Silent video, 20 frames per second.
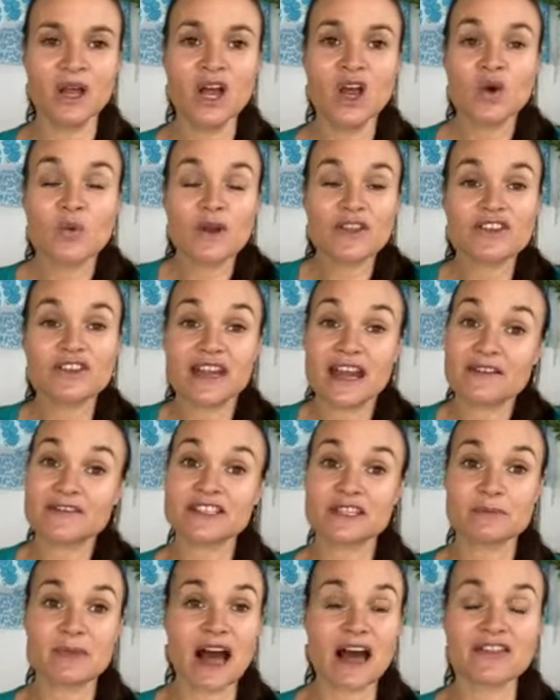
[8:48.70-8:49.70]
Whether you
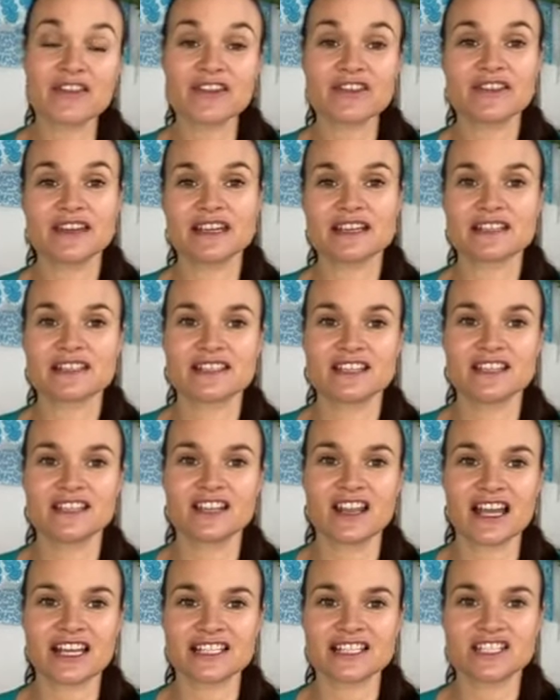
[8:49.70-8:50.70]
have some other things that
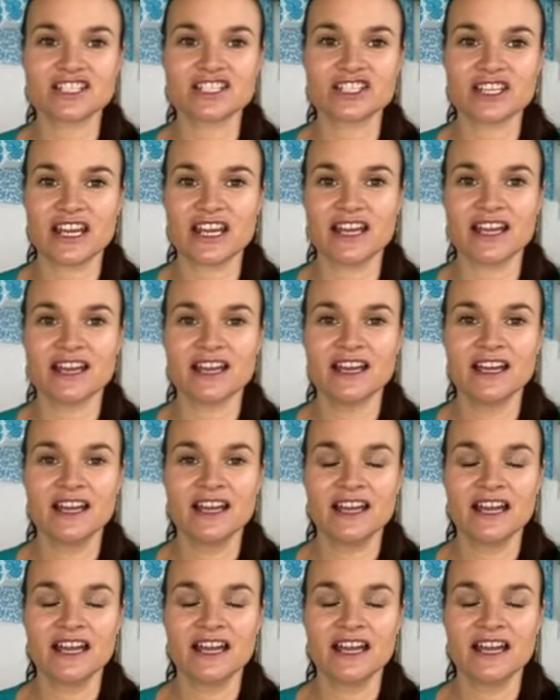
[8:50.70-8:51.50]
you'd like to share